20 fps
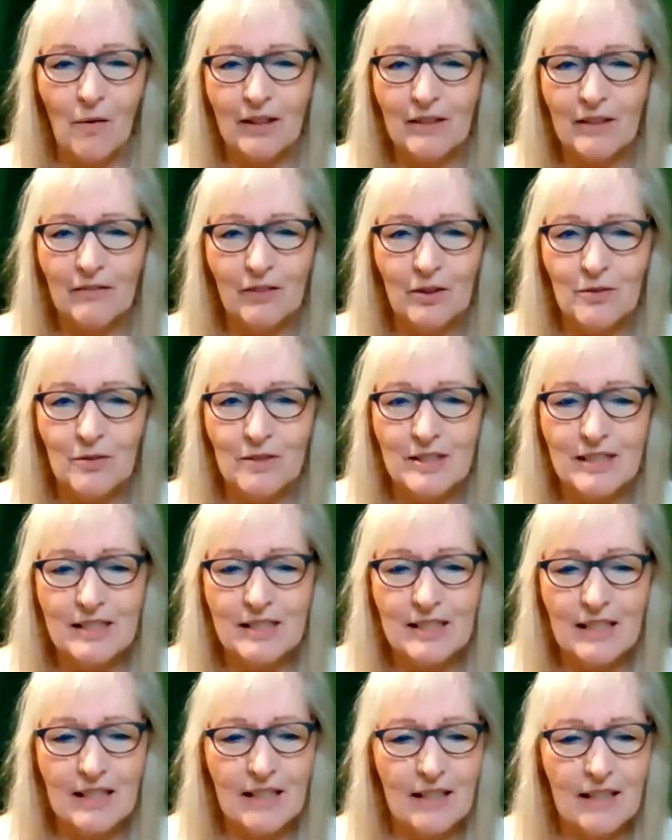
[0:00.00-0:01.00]
And if you
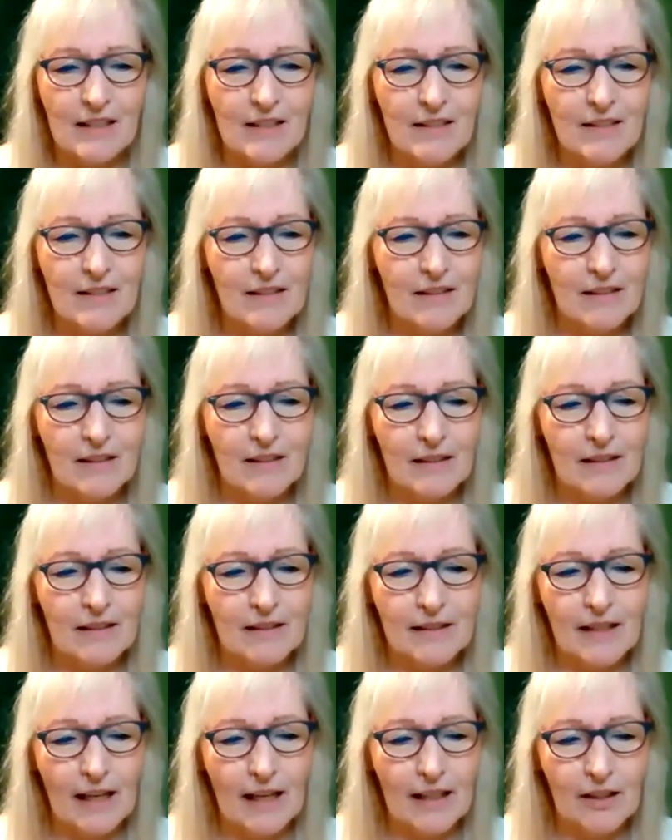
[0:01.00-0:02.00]
did,
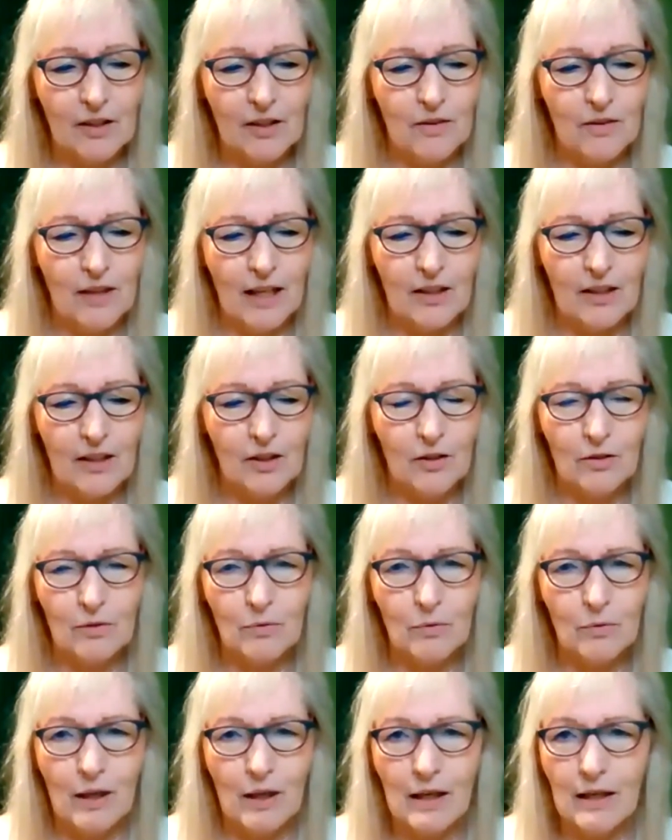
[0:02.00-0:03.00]
thank
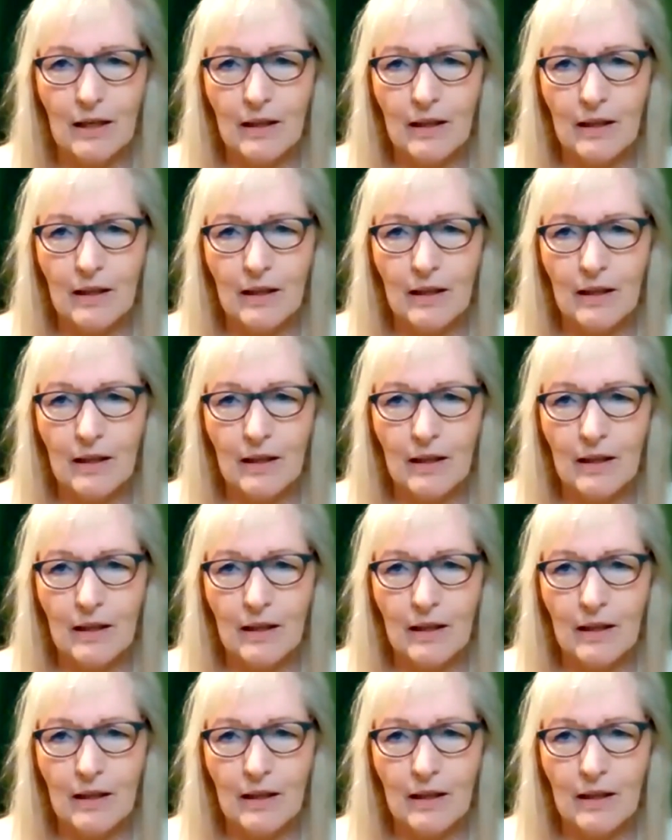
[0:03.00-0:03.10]
you